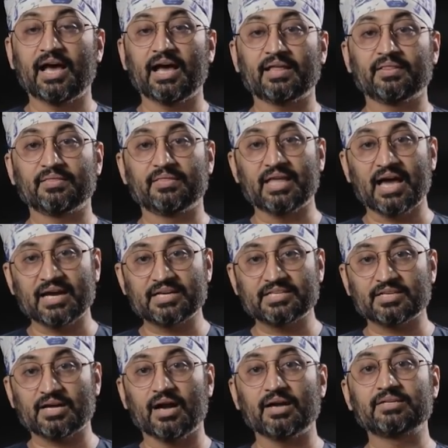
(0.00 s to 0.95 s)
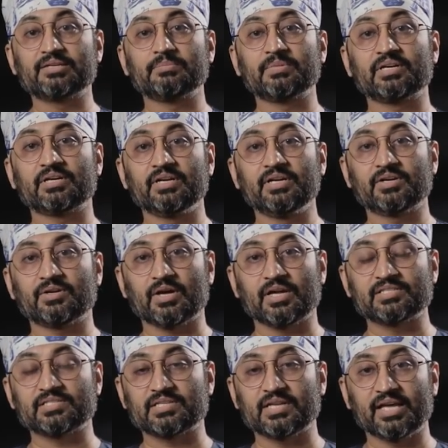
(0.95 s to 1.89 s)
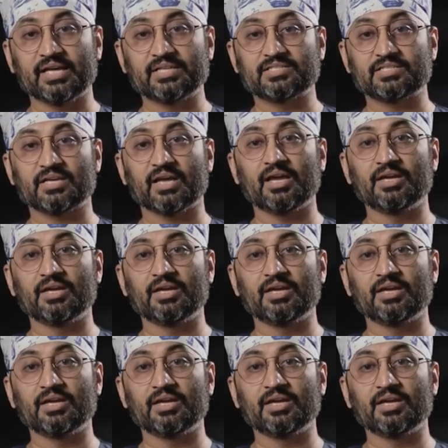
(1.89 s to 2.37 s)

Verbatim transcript: And that ultimately translates